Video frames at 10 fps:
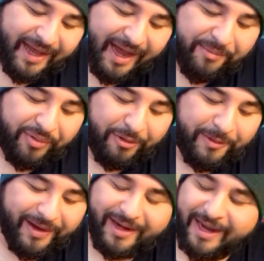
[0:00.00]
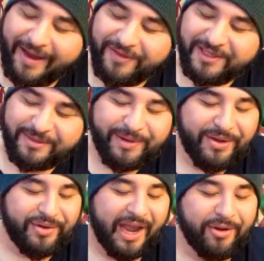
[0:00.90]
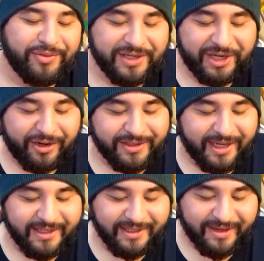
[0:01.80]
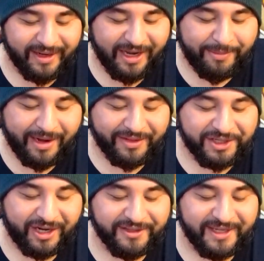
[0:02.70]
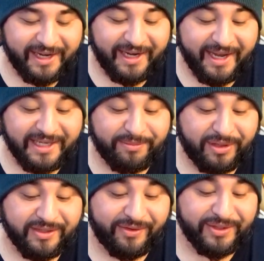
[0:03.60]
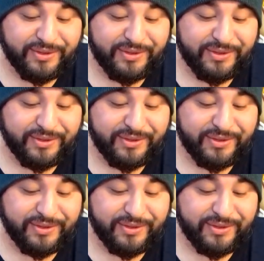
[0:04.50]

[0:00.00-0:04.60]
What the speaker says: I'm probably going to have to just be okay with the Charizards that's going to come out of the Charizard EX box very